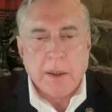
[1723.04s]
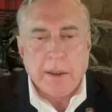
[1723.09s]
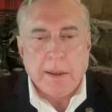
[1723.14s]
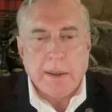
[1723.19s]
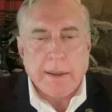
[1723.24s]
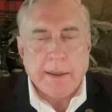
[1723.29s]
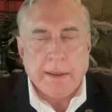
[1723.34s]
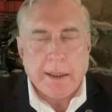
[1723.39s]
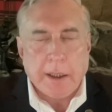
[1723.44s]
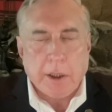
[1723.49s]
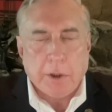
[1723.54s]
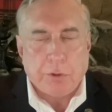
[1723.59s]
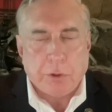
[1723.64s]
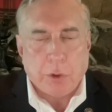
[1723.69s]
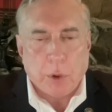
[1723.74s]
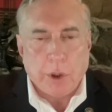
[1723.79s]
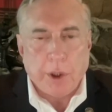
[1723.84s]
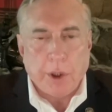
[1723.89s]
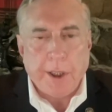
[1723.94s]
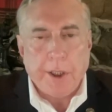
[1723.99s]

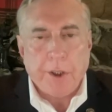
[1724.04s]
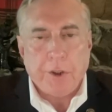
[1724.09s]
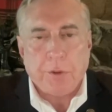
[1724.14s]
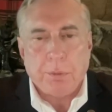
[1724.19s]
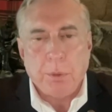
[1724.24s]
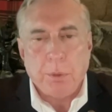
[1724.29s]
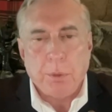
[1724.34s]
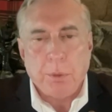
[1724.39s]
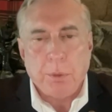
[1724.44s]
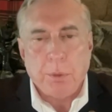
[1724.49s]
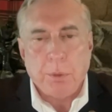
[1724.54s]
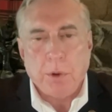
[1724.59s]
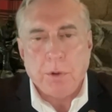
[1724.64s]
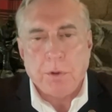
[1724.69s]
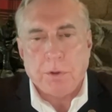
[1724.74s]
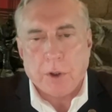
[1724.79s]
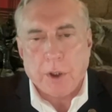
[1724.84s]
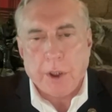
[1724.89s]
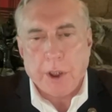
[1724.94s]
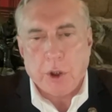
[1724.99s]
Therefore, he has
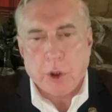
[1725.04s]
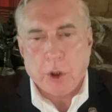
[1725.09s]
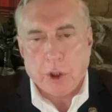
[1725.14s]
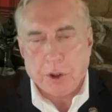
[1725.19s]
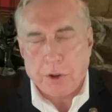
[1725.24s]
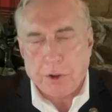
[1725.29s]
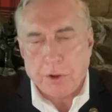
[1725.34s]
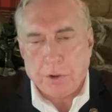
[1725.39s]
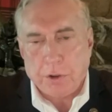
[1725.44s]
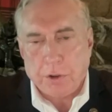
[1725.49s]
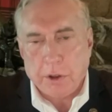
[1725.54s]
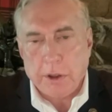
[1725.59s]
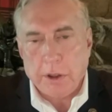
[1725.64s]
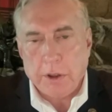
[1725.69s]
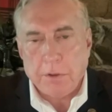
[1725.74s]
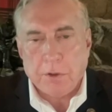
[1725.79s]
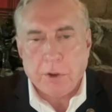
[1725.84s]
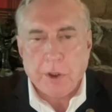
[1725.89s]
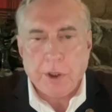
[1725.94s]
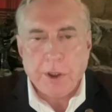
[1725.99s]
moved very cautiously
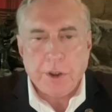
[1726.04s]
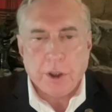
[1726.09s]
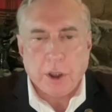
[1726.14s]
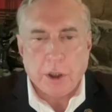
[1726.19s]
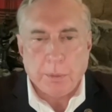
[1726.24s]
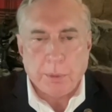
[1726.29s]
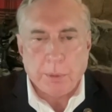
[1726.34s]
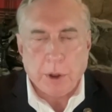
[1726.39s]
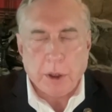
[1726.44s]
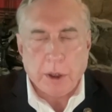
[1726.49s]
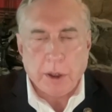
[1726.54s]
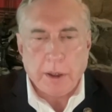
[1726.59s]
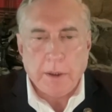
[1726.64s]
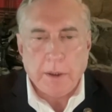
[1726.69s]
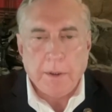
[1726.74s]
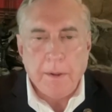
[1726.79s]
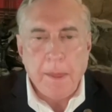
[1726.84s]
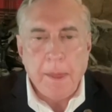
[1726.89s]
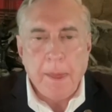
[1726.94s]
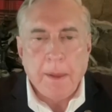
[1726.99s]
and very deliberately.
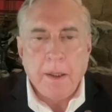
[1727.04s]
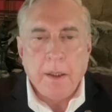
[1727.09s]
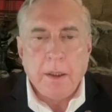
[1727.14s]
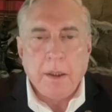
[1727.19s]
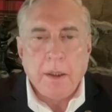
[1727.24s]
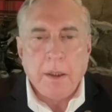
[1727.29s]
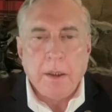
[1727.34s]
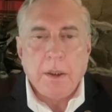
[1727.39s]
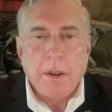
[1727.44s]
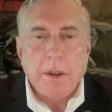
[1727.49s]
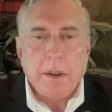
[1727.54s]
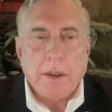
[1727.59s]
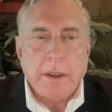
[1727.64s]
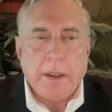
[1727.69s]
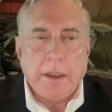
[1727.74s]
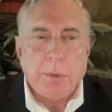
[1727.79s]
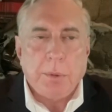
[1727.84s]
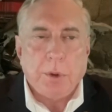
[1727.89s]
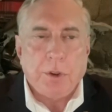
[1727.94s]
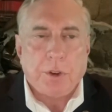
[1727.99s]
He
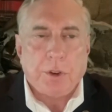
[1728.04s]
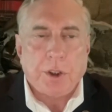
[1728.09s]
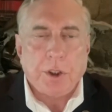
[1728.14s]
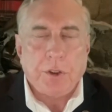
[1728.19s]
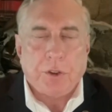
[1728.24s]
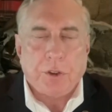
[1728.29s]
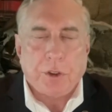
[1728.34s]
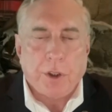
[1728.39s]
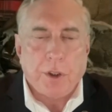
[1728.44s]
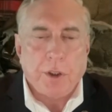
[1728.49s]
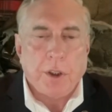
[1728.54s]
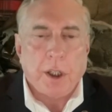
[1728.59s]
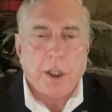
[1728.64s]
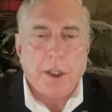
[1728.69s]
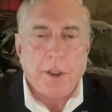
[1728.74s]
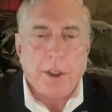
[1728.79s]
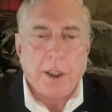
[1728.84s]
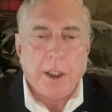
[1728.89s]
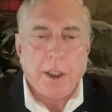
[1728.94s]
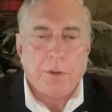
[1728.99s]
was concerned, I
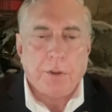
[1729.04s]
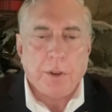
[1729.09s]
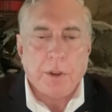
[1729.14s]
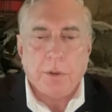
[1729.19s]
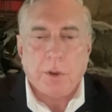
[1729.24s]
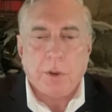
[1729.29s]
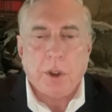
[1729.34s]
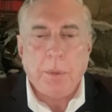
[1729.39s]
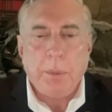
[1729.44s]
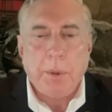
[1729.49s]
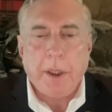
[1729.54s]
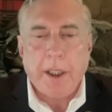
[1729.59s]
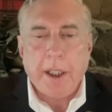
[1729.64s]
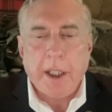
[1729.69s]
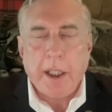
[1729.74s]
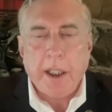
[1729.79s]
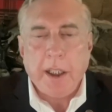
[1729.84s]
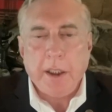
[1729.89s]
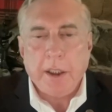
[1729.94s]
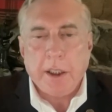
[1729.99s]
think, from the very
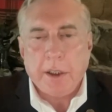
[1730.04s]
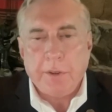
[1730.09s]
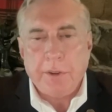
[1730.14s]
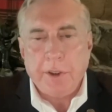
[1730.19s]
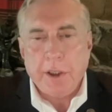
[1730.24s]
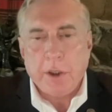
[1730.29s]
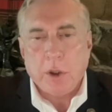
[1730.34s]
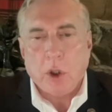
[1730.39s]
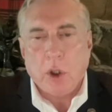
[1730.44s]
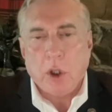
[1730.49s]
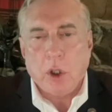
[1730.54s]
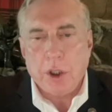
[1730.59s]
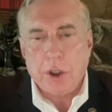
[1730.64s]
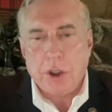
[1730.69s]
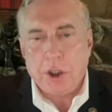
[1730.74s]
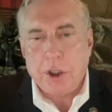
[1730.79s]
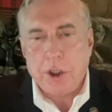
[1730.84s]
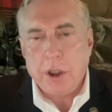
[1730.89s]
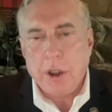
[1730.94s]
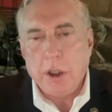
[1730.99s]
beginning that if he
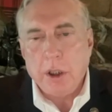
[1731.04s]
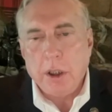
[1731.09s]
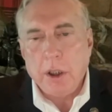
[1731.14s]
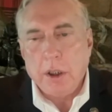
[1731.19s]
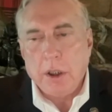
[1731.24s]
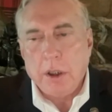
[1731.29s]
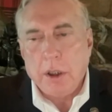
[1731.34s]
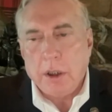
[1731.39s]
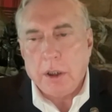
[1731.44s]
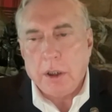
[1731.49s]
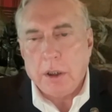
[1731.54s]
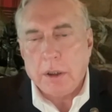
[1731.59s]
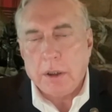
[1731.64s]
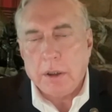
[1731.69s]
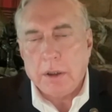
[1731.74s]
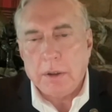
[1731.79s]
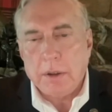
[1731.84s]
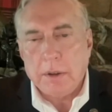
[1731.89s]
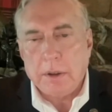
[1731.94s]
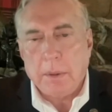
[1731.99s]
launched
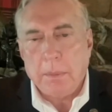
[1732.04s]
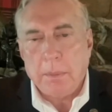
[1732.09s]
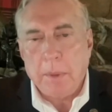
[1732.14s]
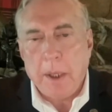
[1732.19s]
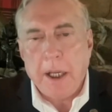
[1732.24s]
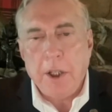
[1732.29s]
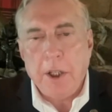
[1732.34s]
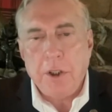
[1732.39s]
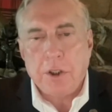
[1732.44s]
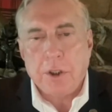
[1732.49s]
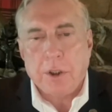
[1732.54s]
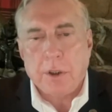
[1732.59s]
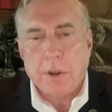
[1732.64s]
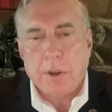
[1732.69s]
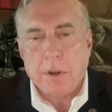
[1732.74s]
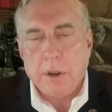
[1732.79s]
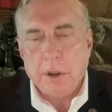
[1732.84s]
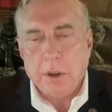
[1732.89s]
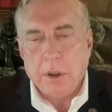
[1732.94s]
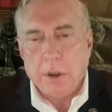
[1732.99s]
a major